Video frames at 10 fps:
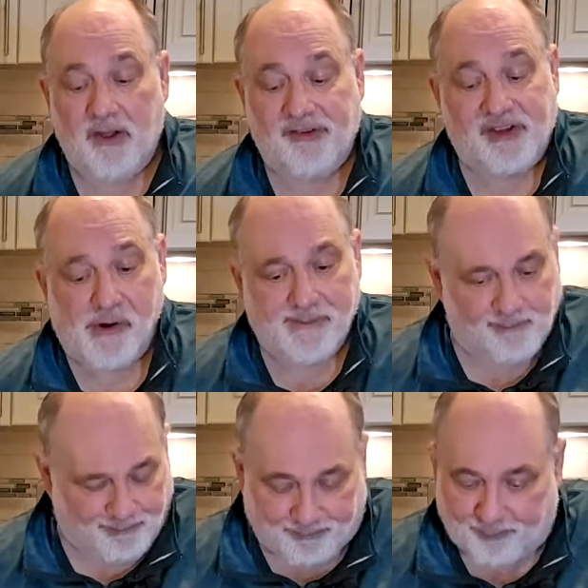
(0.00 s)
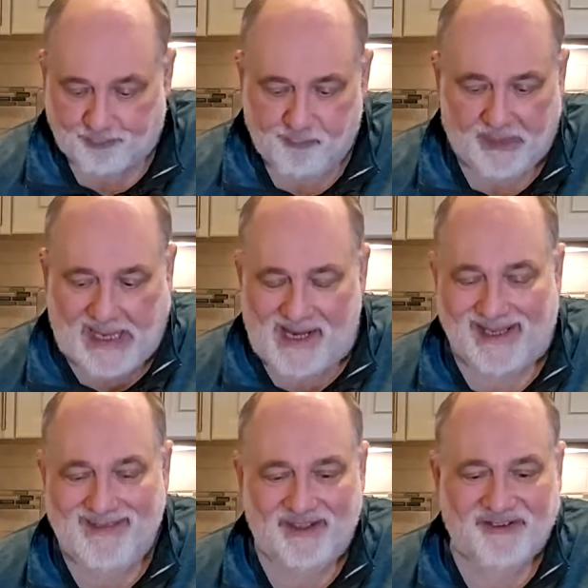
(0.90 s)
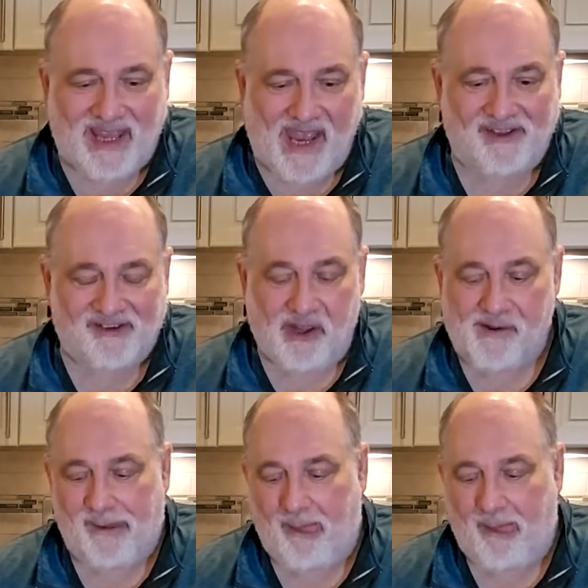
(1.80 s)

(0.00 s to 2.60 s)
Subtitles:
So in this case,